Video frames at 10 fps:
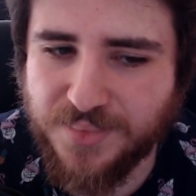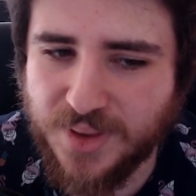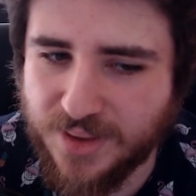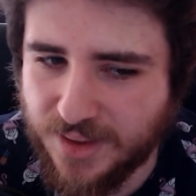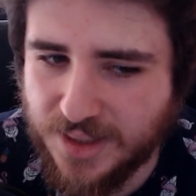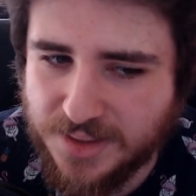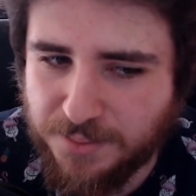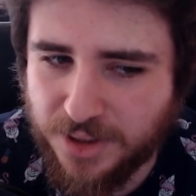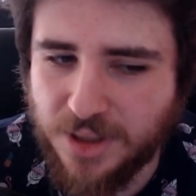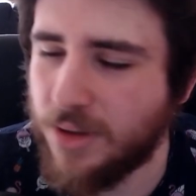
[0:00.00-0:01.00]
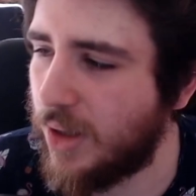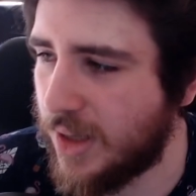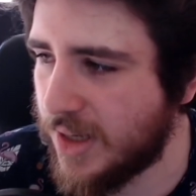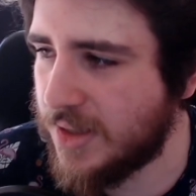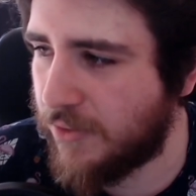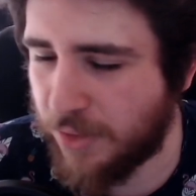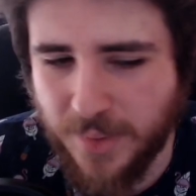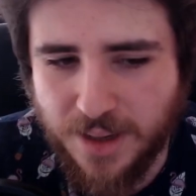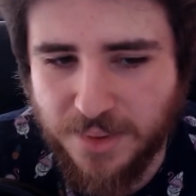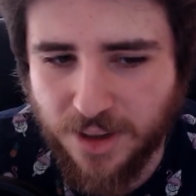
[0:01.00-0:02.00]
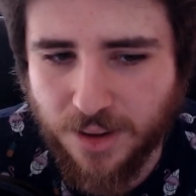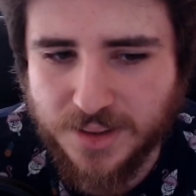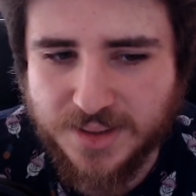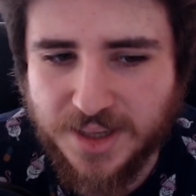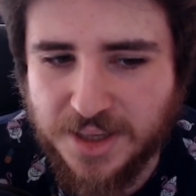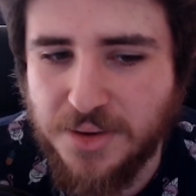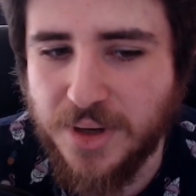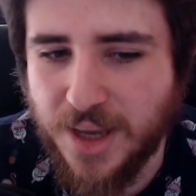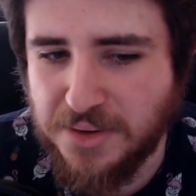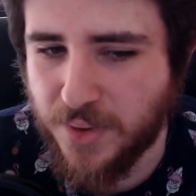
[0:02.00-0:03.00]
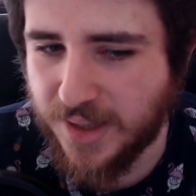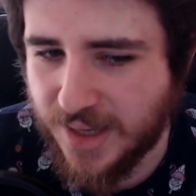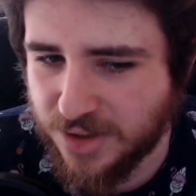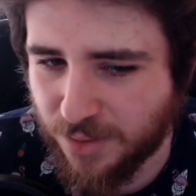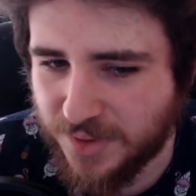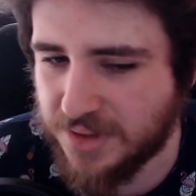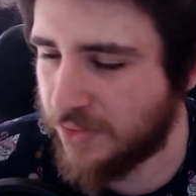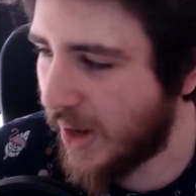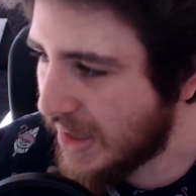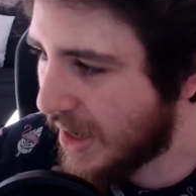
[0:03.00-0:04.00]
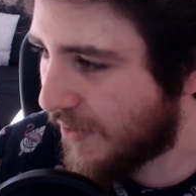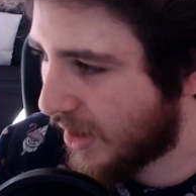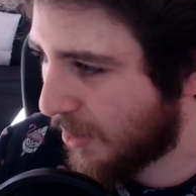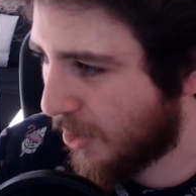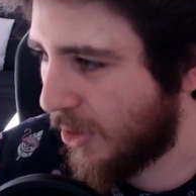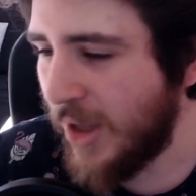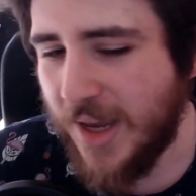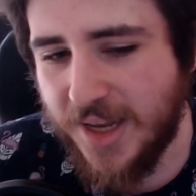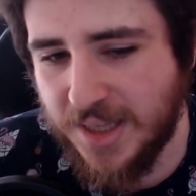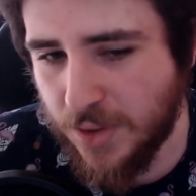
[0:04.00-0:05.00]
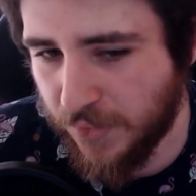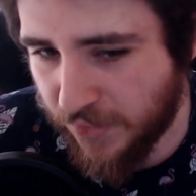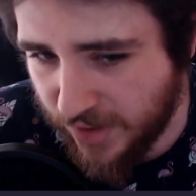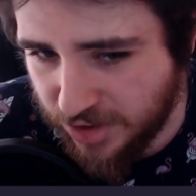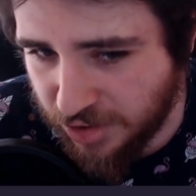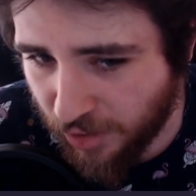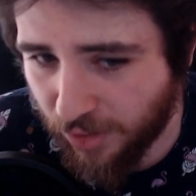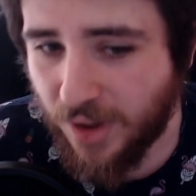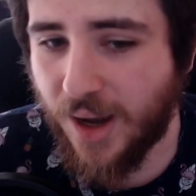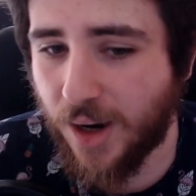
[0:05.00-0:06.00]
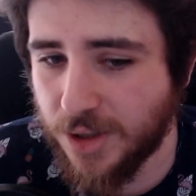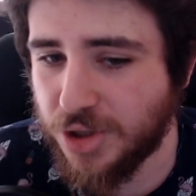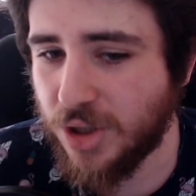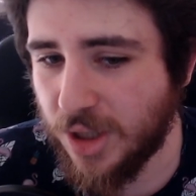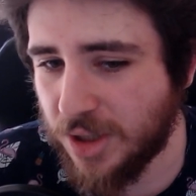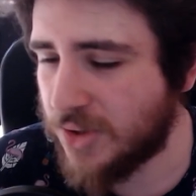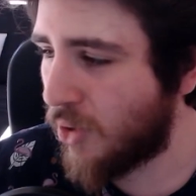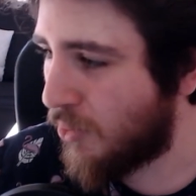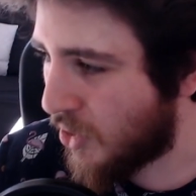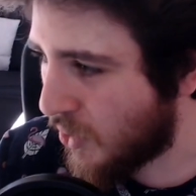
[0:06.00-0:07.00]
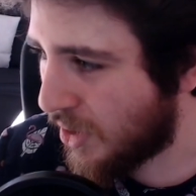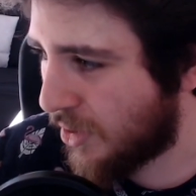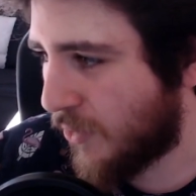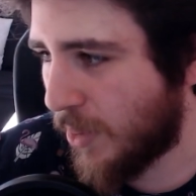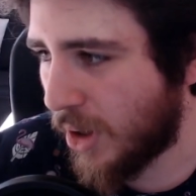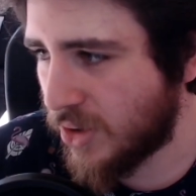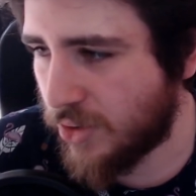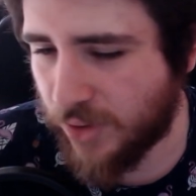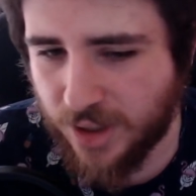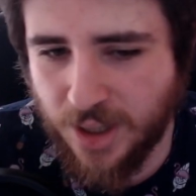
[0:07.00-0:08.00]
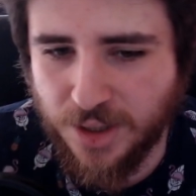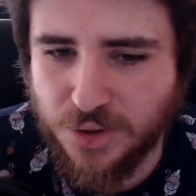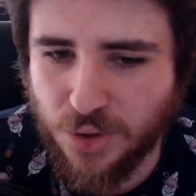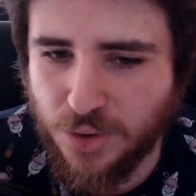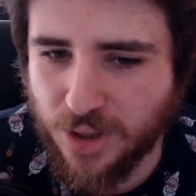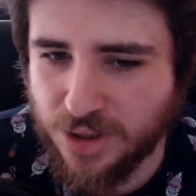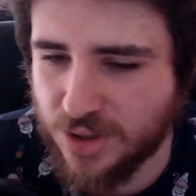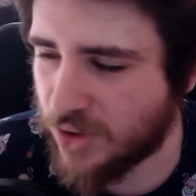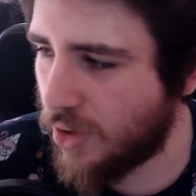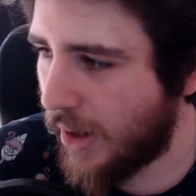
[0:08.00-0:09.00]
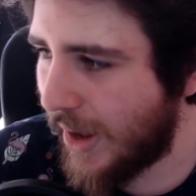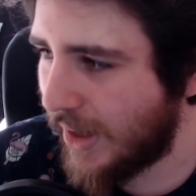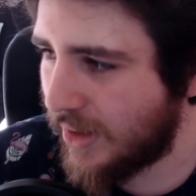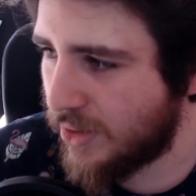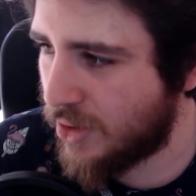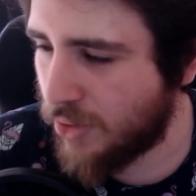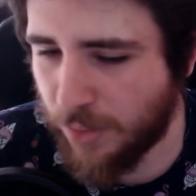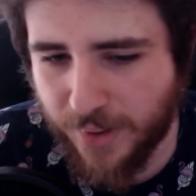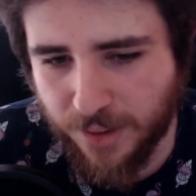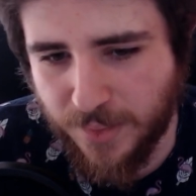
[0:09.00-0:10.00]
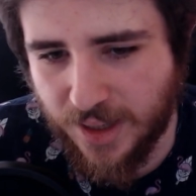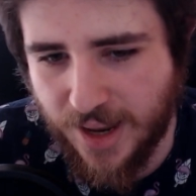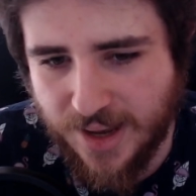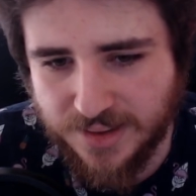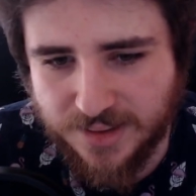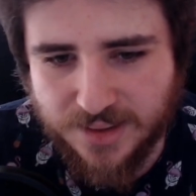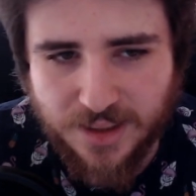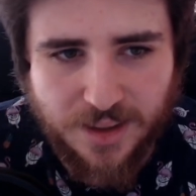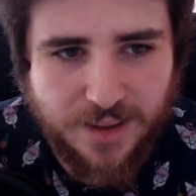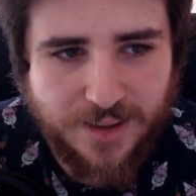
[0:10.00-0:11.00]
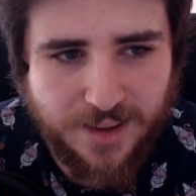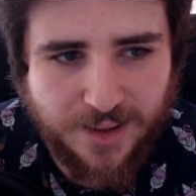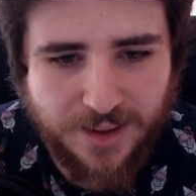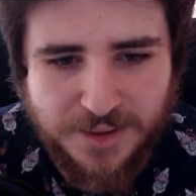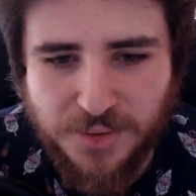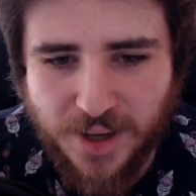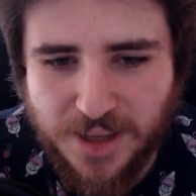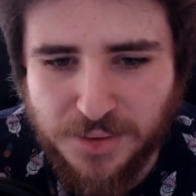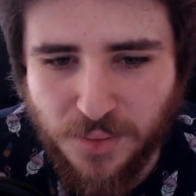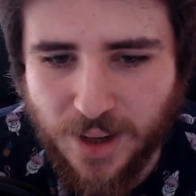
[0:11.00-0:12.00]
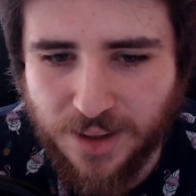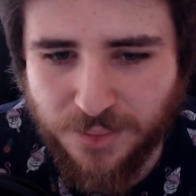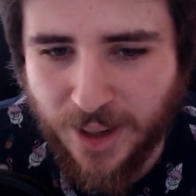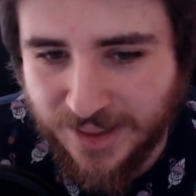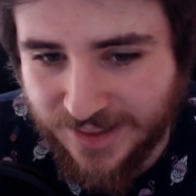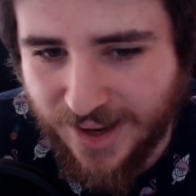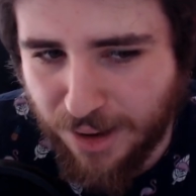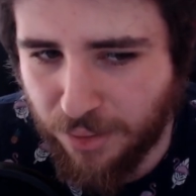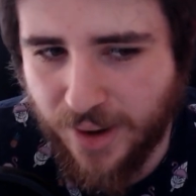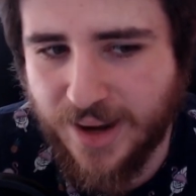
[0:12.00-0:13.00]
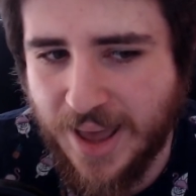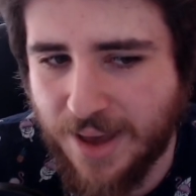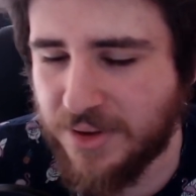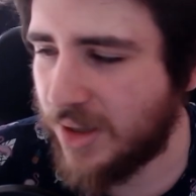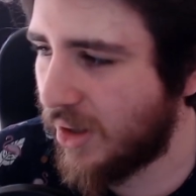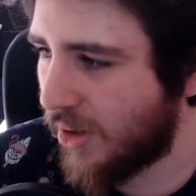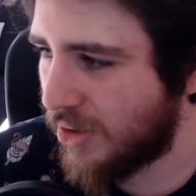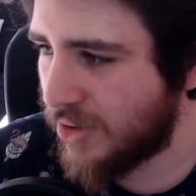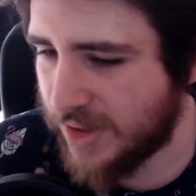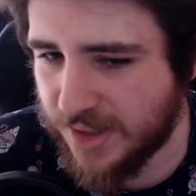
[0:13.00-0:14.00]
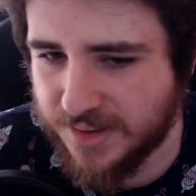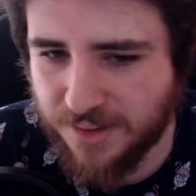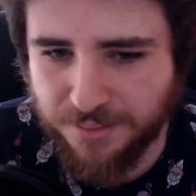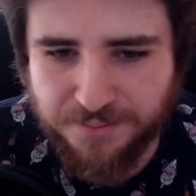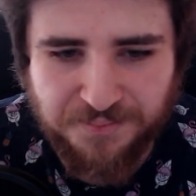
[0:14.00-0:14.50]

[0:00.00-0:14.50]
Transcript: that's particularly easy for me because the UKUI desktop is already available in the official Arch Linux community repository. So you can just go ahead and sudo pacman s UKUI right now and have it on your system.